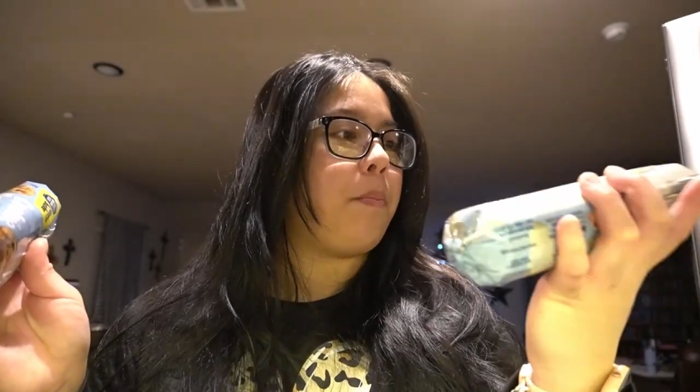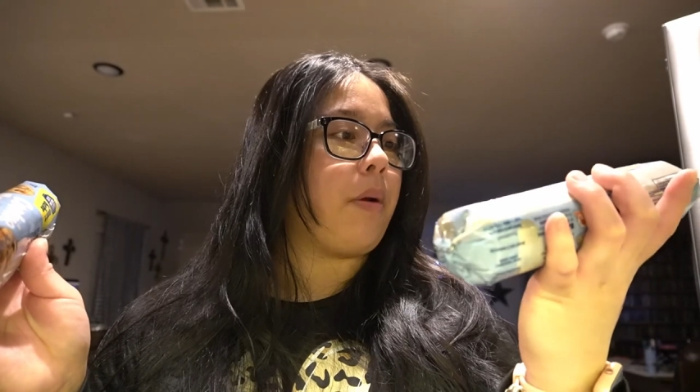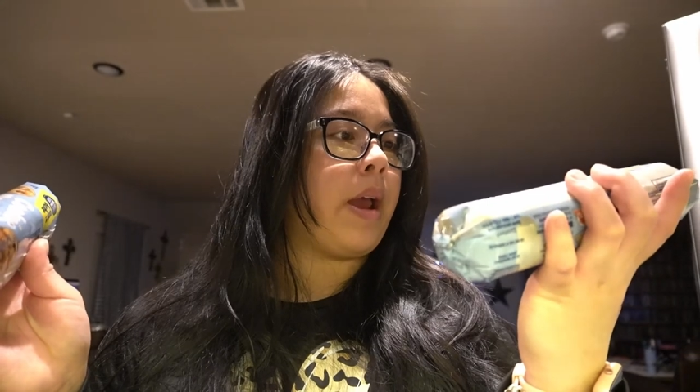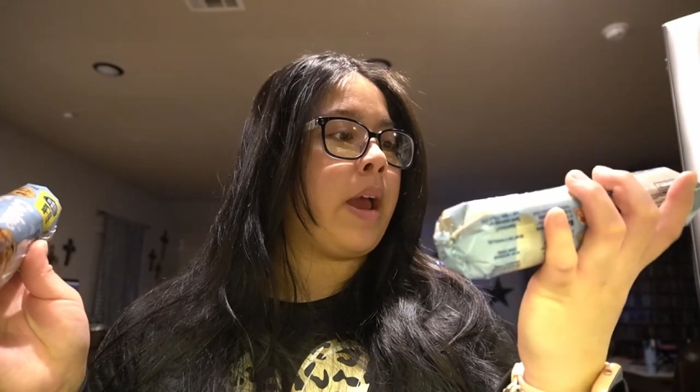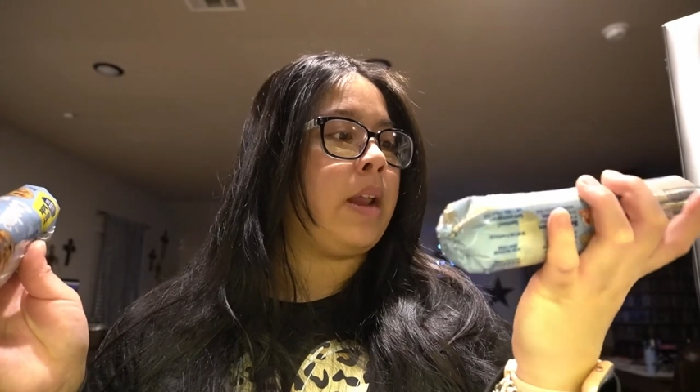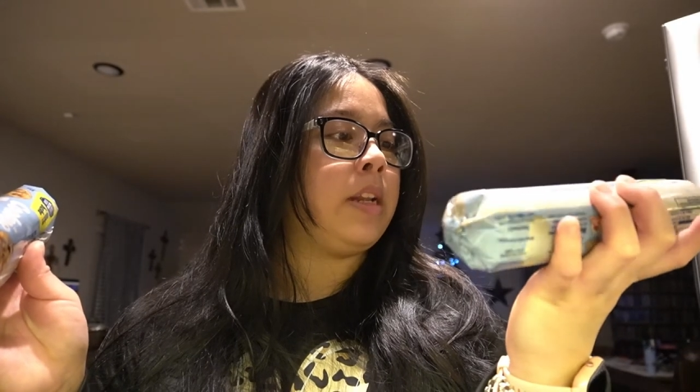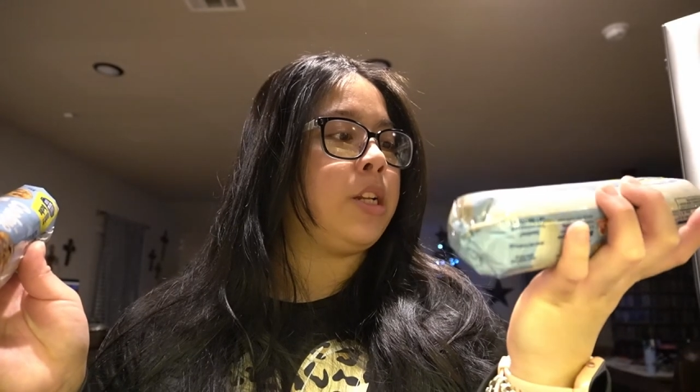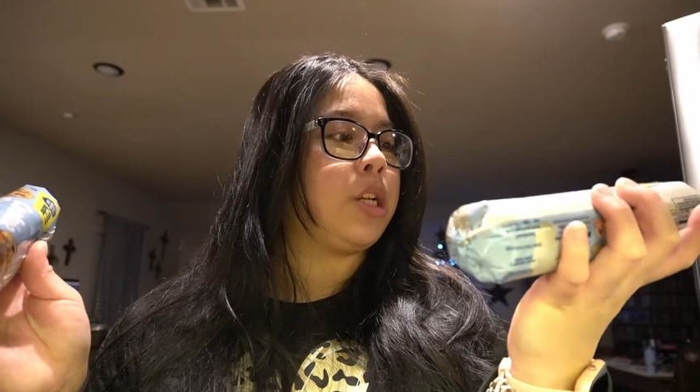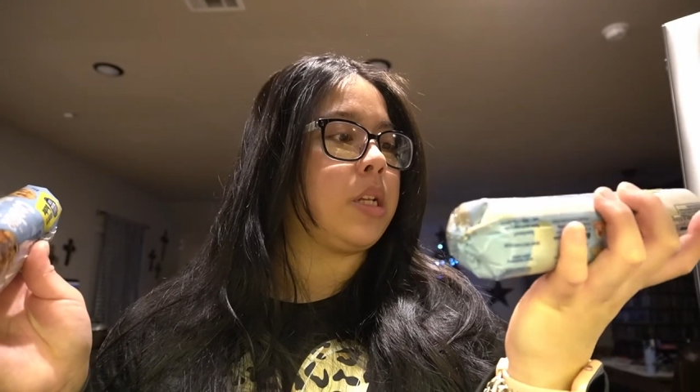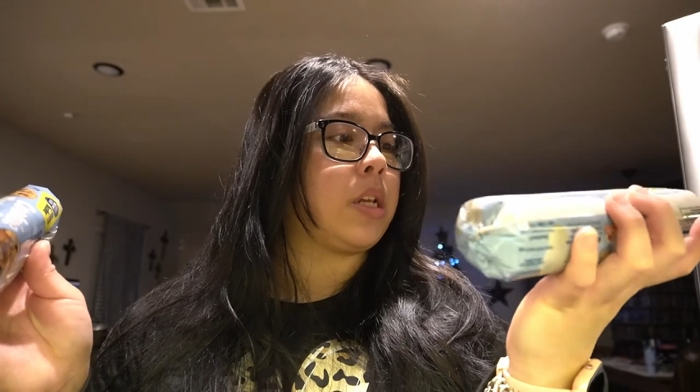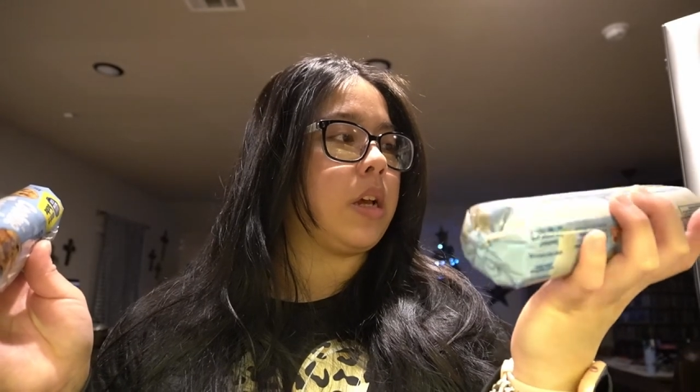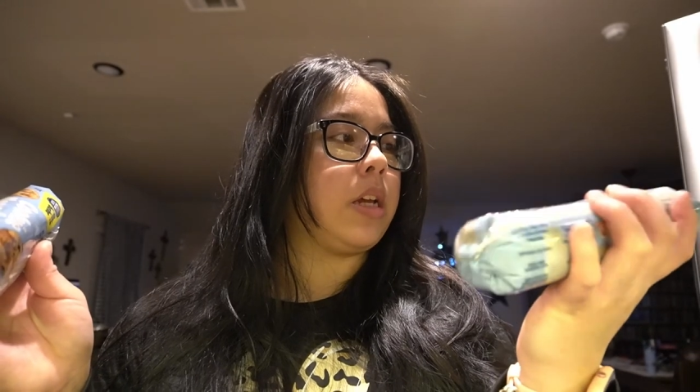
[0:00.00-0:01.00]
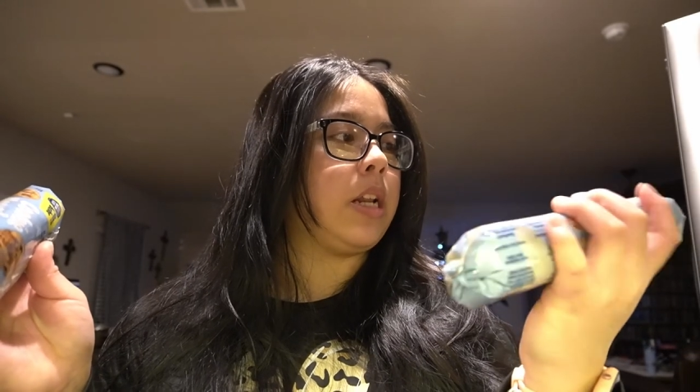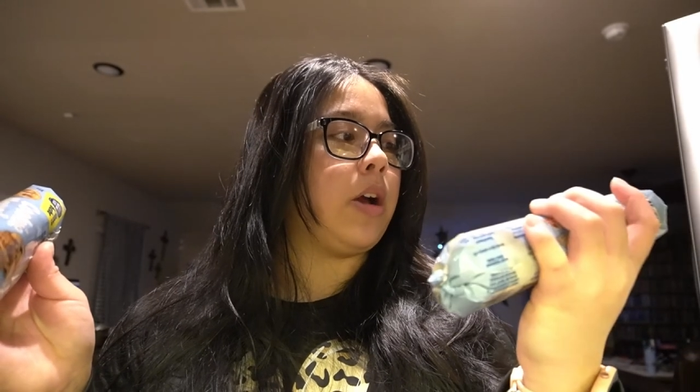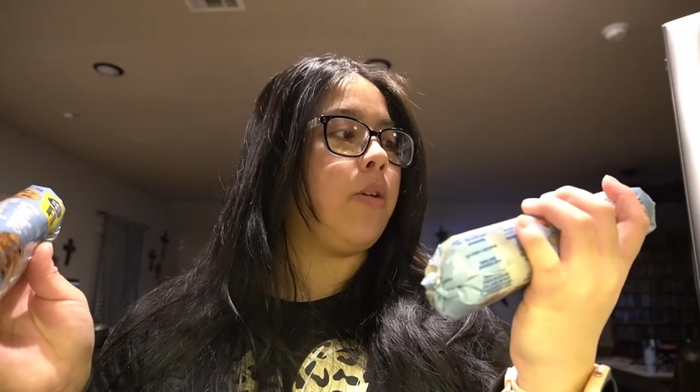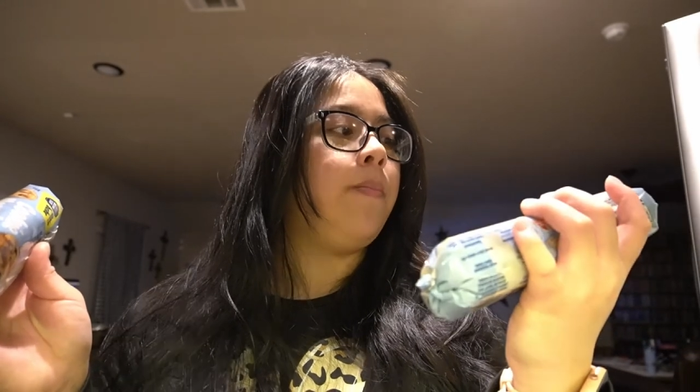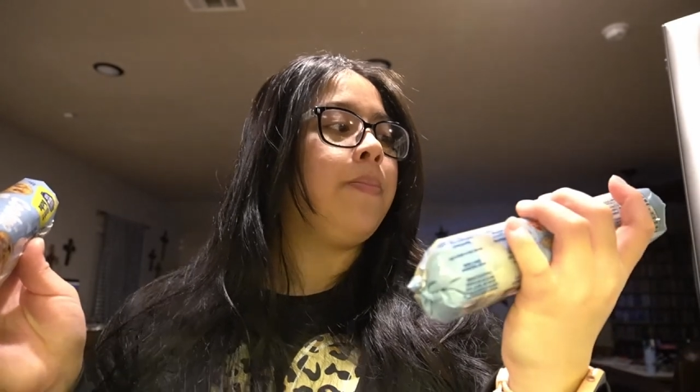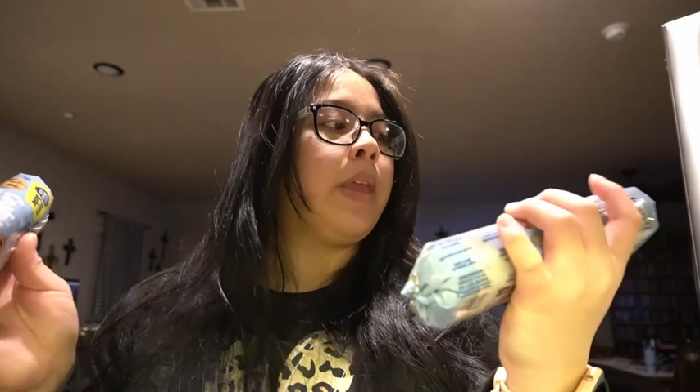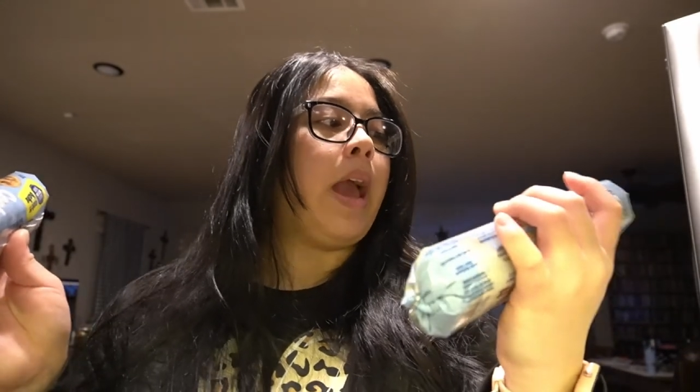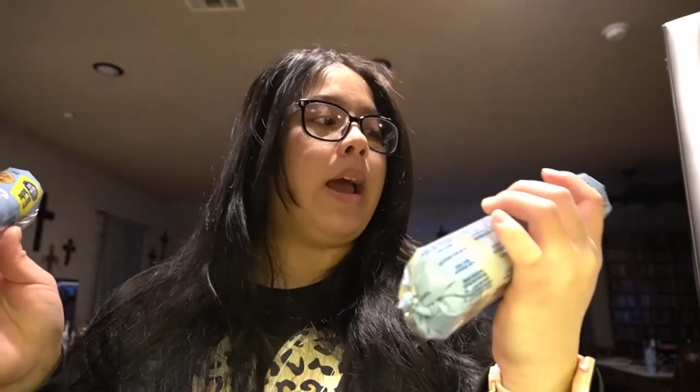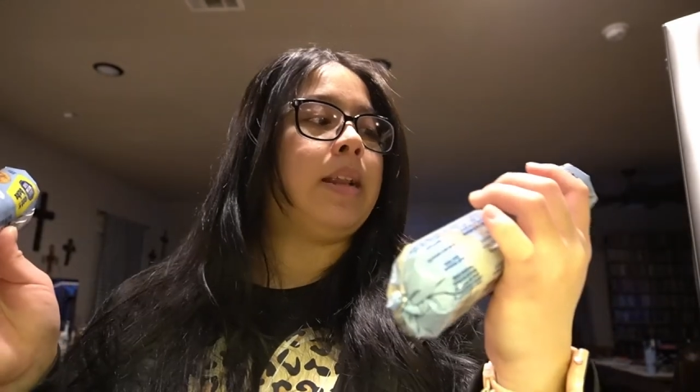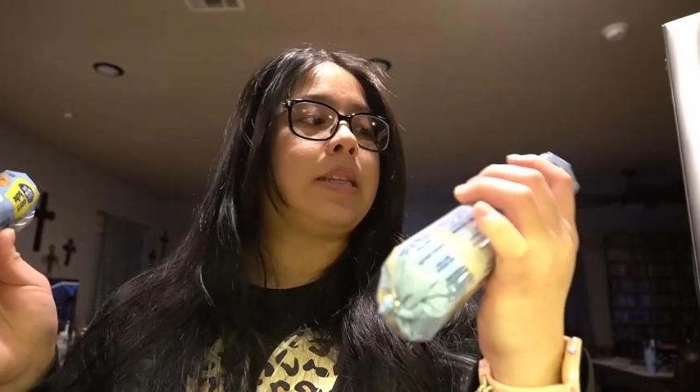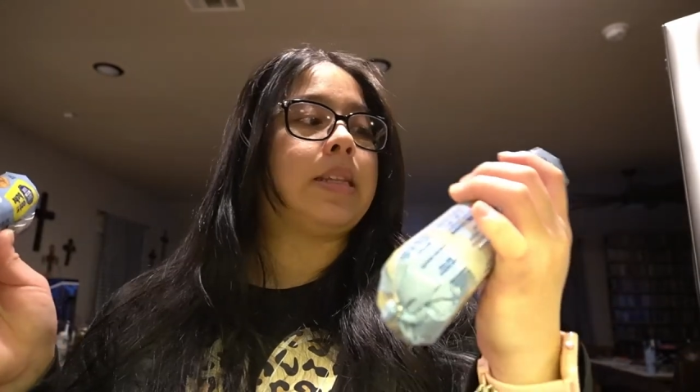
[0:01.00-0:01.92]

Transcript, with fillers: brand it's just cookie dough and it